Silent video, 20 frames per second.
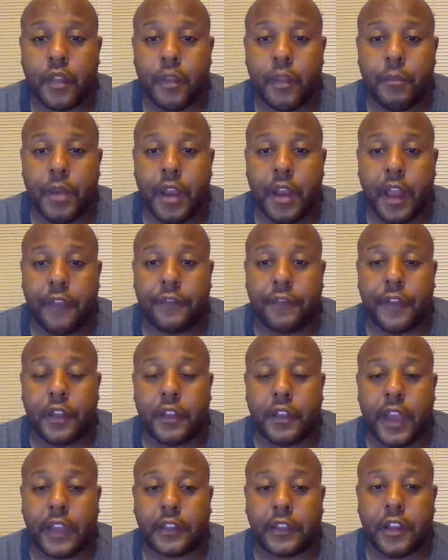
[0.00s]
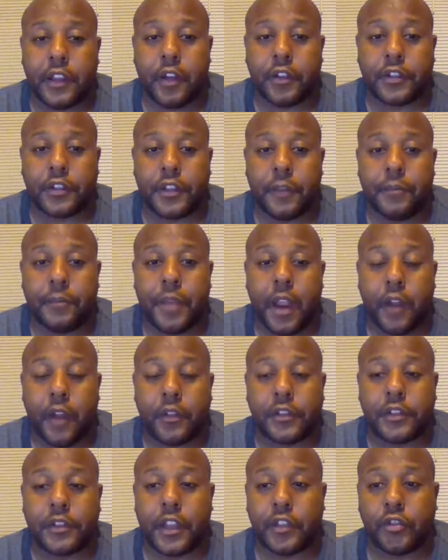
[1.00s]
But I feel like there are some
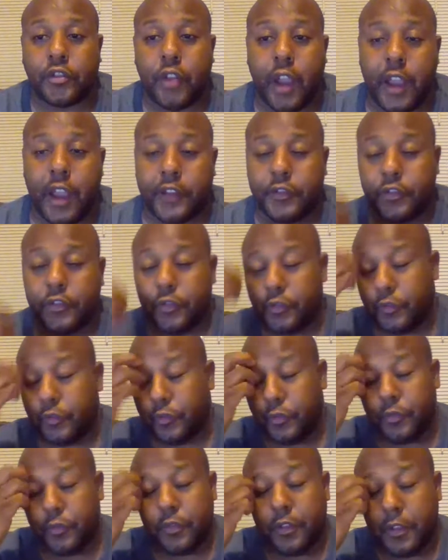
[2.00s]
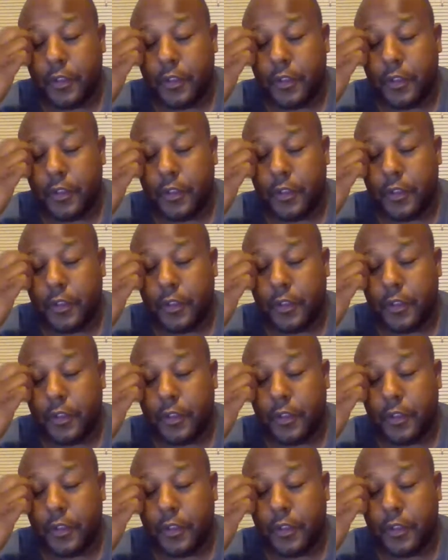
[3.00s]
parents that try to